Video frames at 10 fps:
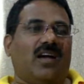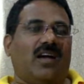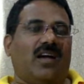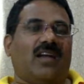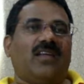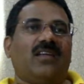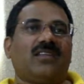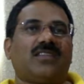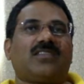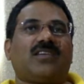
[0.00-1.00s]
And
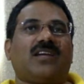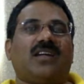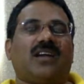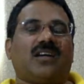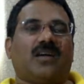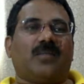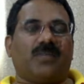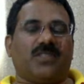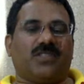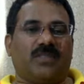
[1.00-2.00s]
His great
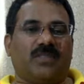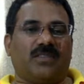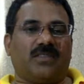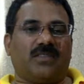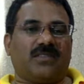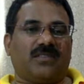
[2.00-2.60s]
accomplishments.